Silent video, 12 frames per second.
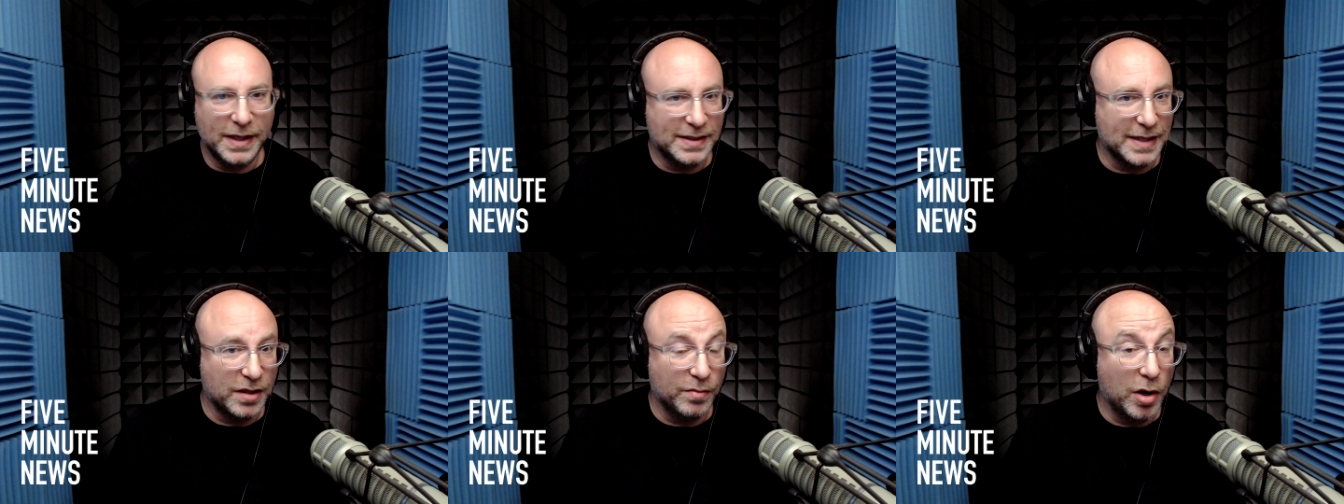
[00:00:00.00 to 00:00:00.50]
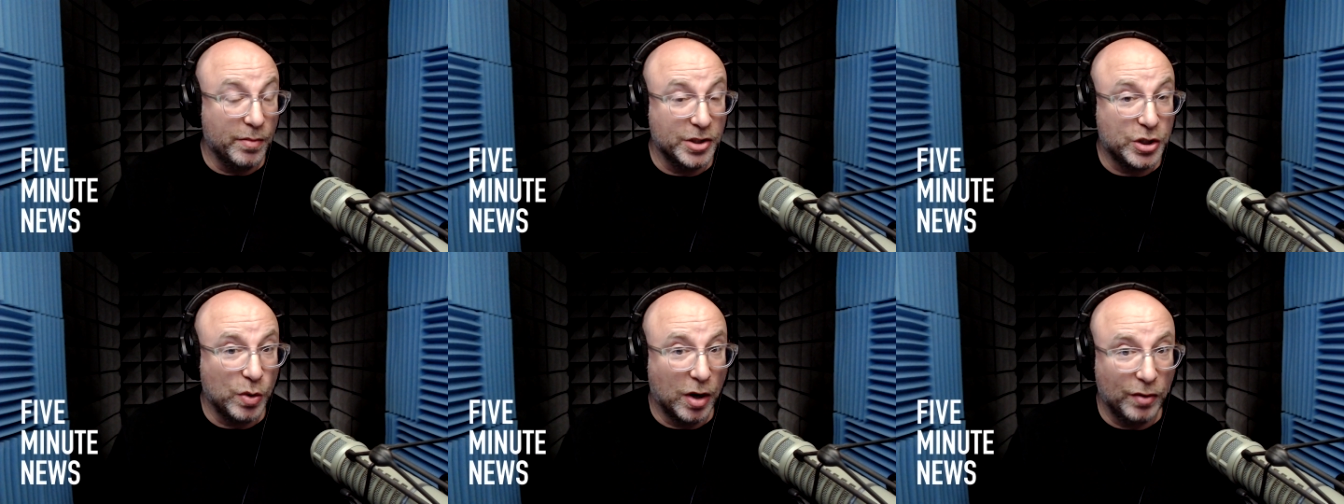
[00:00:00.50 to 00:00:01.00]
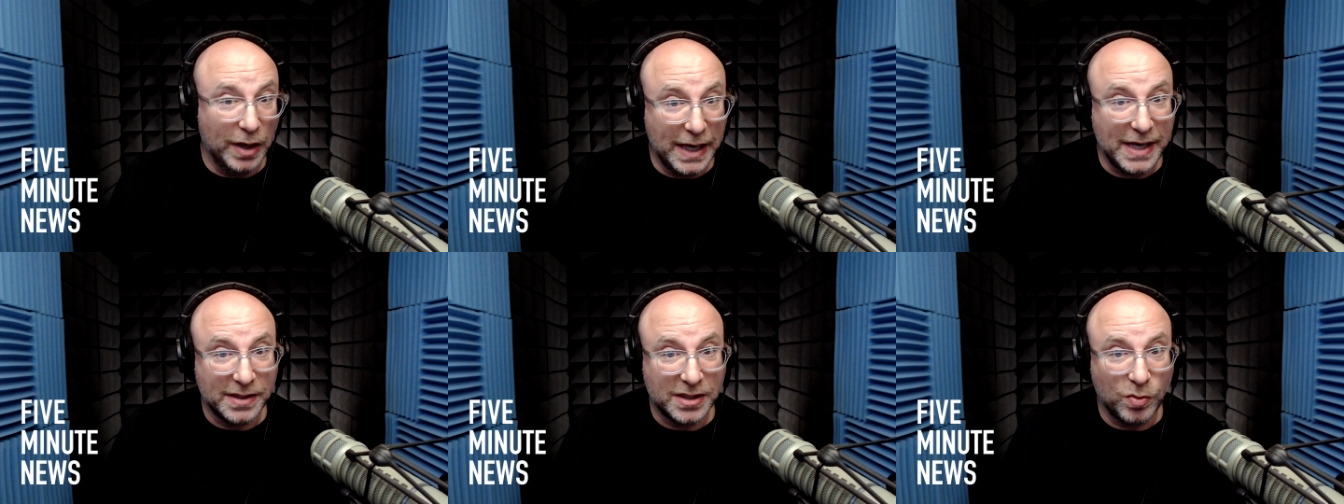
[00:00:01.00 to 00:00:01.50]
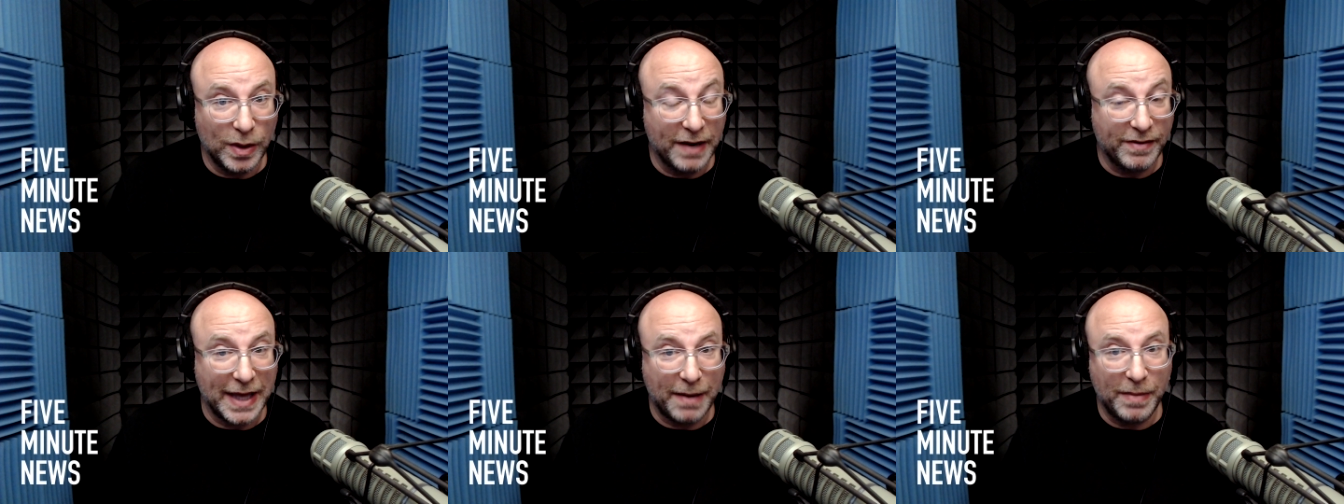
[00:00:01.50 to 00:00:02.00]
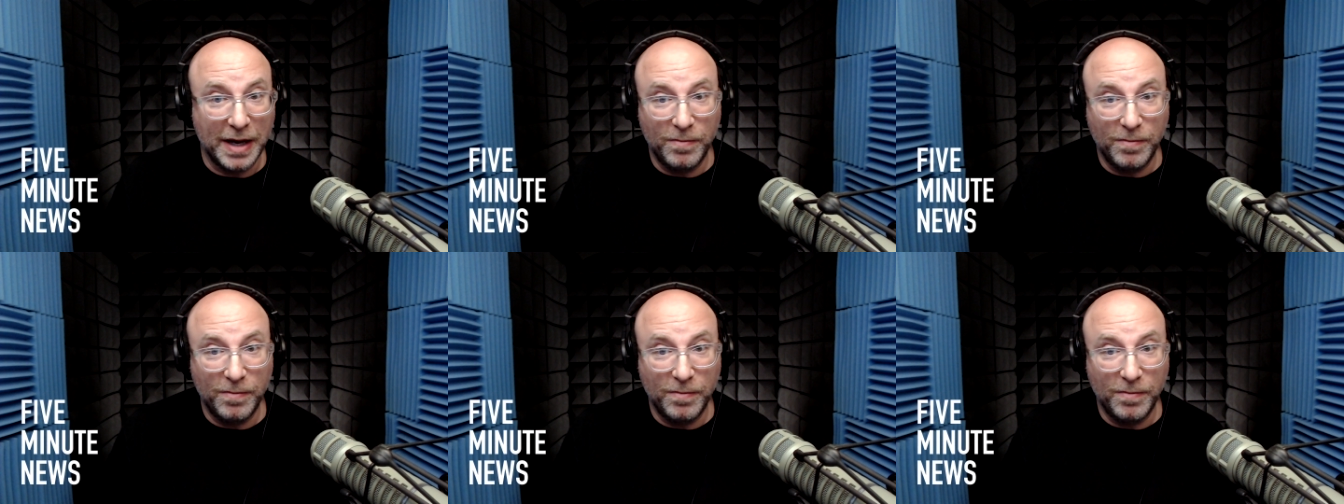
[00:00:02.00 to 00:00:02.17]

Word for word: He said the moment you are released, whenever that may